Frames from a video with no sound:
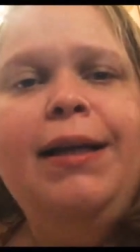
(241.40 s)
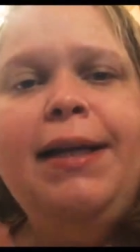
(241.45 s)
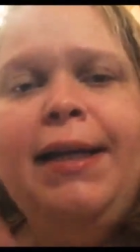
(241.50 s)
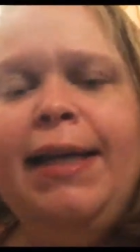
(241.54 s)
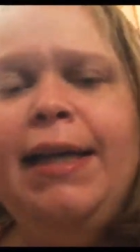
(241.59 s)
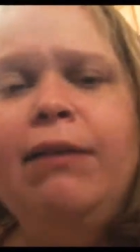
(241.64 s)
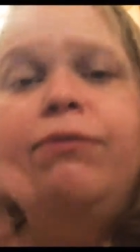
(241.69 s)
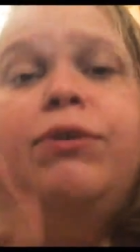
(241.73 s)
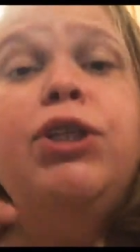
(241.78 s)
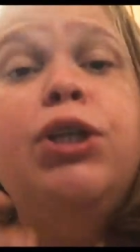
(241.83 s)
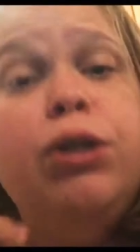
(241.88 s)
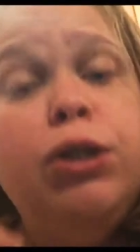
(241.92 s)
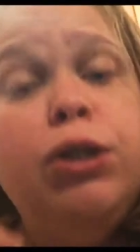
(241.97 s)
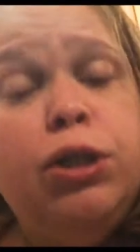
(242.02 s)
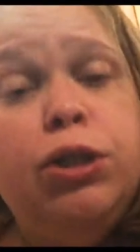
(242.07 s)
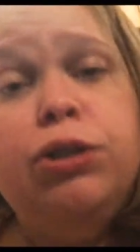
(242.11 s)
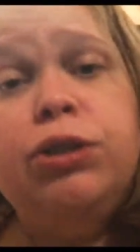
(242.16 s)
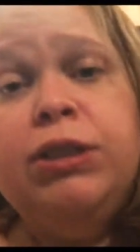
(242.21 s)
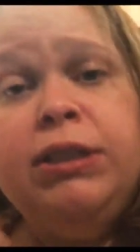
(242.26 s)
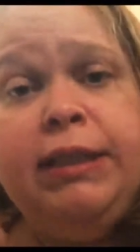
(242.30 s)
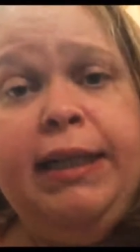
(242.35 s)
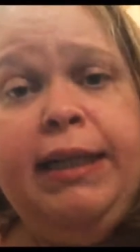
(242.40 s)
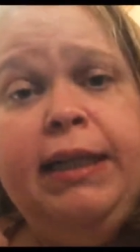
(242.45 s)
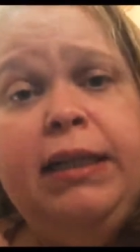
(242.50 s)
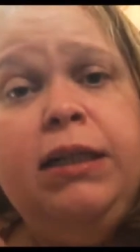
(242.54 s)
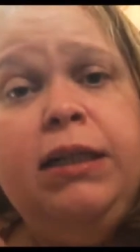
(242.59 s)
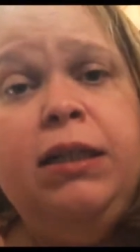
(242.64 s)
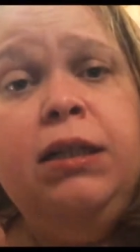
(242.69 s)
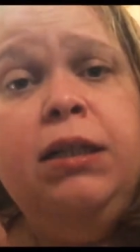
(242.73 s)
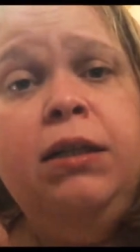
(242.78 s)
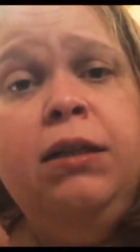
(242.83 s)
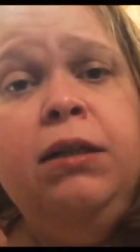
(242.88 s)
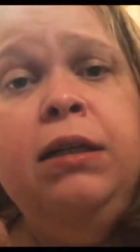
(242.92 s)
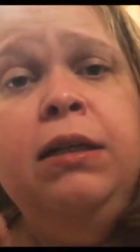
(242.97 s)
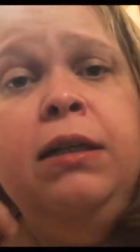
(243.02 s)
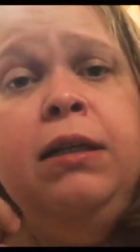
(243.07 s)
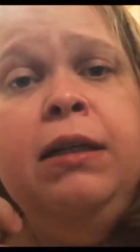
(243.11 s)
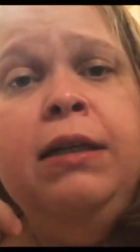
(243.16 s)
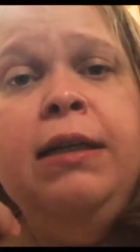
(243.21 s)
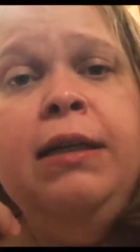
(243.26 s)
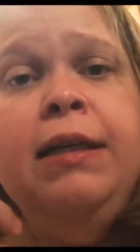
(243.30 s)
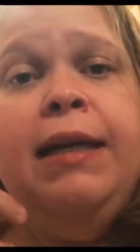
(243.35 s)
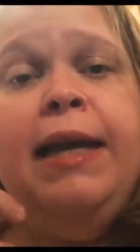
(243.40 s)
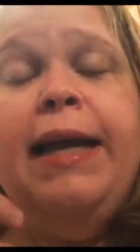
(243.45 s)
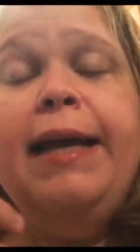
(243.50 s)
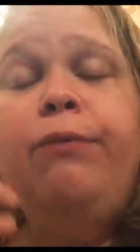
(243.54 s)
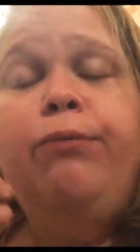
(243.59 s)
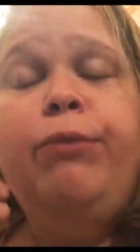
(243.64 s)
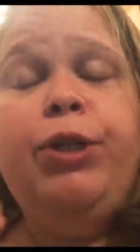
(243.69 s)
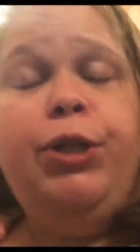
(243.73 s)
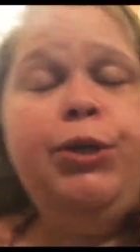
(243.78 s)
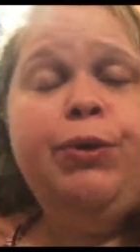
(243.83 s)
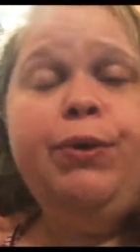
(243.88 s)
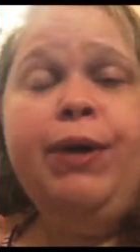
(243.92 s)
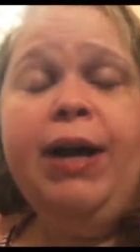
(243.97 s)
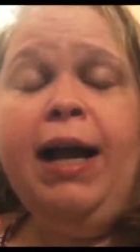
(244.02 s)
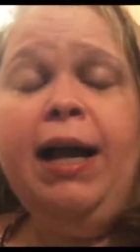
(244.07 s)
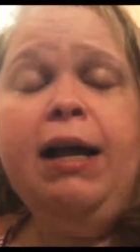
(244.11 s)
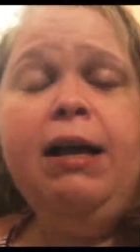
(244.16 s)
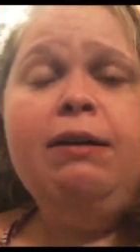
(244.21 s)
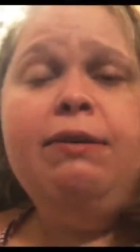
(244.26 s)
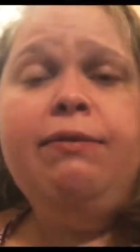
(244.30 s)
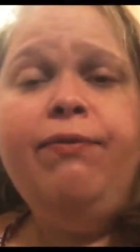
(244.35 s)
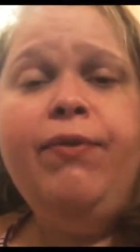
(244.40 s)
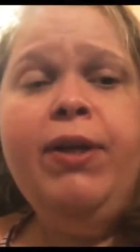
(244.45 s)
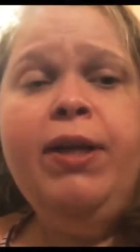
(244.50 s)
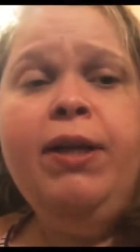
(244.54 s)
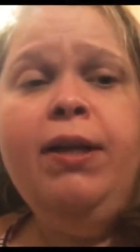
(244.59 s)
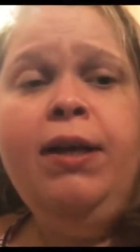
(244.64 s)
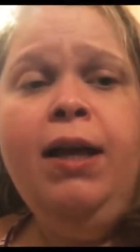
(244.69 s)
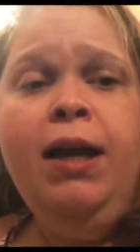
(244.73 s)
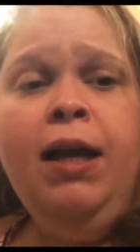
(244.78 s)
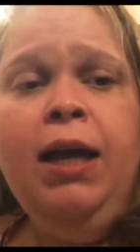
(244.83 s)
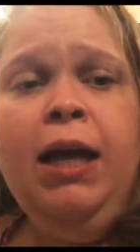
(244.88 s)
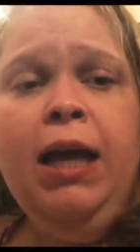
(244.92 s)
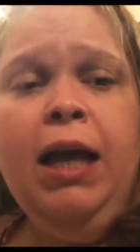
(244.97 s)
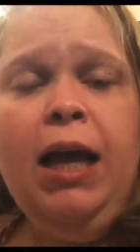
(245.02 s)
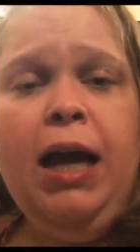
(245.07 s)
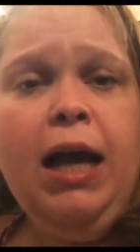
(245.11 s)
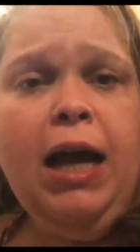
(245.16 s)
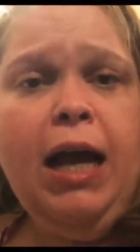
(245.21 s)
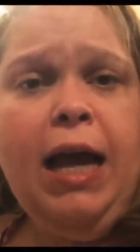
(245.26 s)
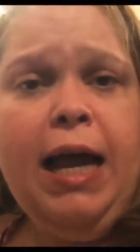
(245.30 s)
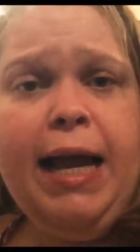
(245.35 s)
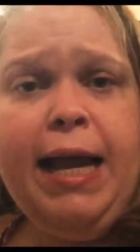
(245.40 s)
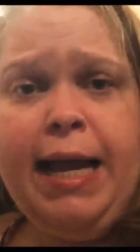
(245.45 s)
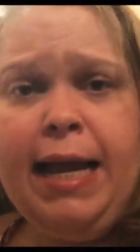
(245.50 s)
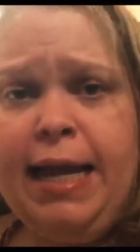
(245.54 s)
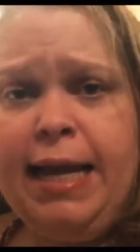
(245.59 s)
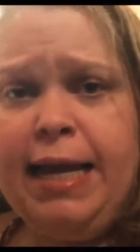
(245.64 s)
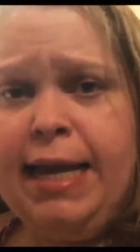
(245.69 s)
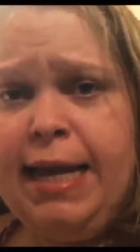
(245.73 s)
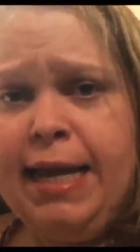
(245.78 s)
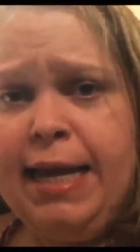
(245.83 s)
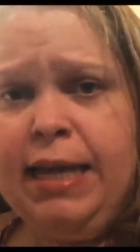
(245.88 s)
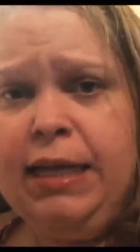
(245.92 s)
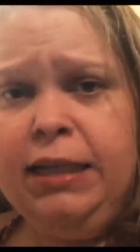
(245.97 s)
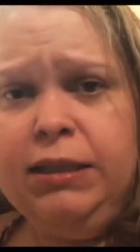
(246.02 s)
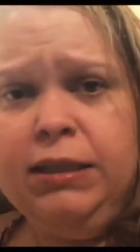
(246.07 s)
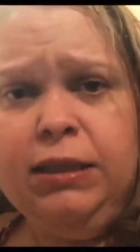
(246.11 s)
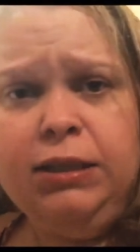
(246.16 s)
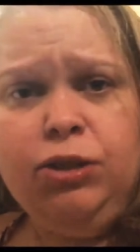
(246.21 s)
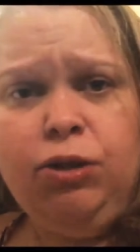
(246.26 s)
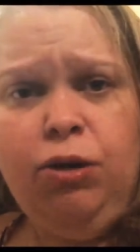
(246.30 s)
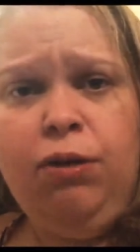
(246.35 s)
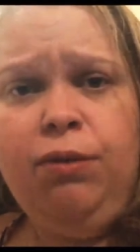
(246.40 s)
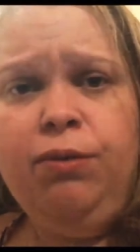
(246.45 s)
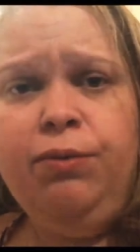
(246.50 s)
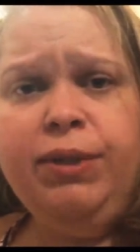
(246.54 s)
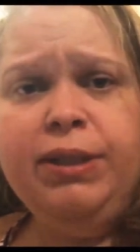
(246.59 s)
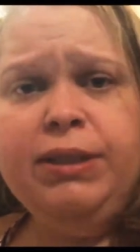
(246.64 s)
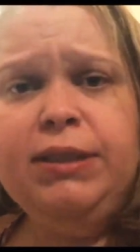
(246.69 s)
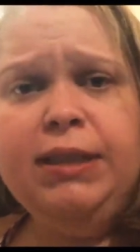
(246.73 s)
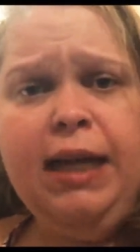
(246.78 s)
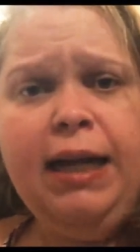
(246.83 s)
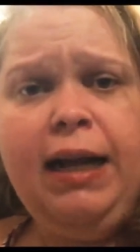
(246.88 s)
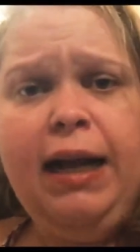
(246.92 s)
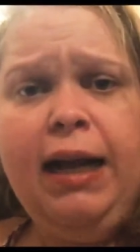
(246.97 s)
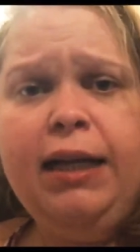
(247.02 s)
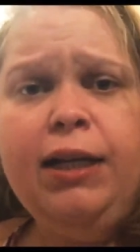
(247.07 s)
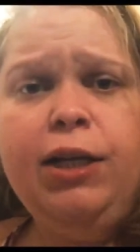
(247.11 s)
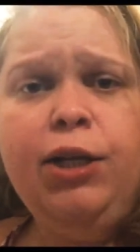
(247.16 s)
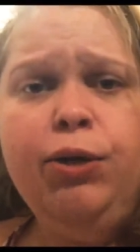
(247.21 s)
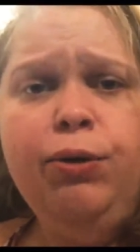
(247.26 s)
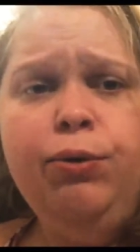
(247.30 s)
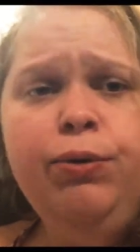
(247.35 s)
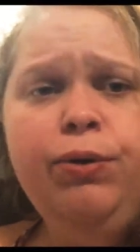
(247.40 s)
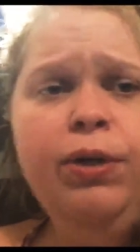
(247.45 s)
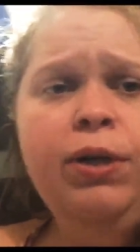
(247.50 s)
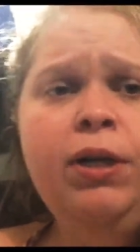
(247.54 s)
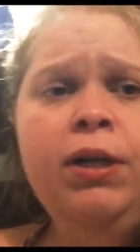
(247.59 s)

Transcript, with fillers: give to your skin. And when you have a heat intolerance like I do,